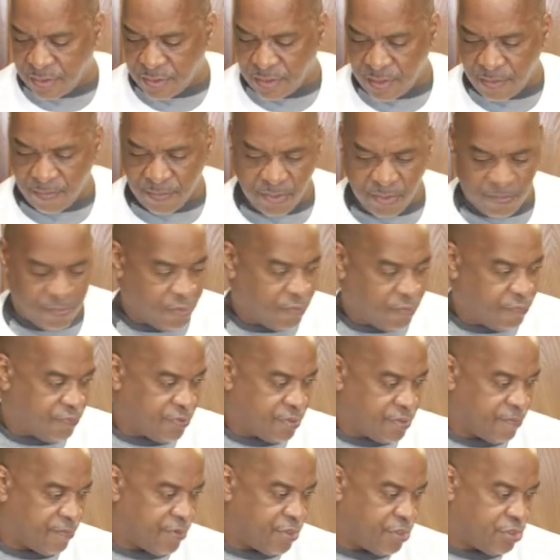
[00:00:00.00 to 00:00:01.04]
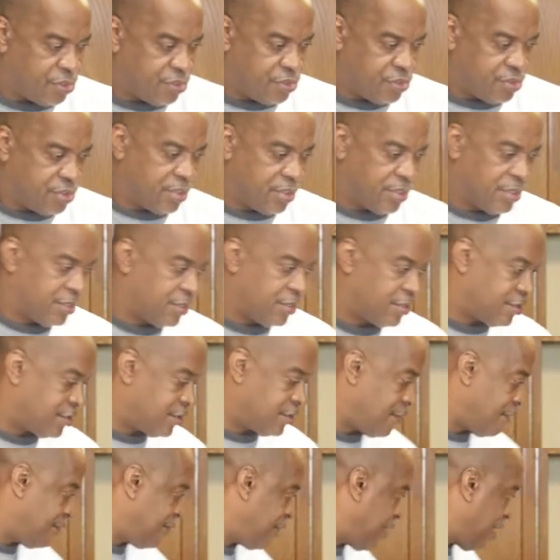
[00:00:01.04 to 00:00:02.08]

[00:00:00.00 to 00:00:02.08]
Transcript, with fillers: Let me move some of this stuff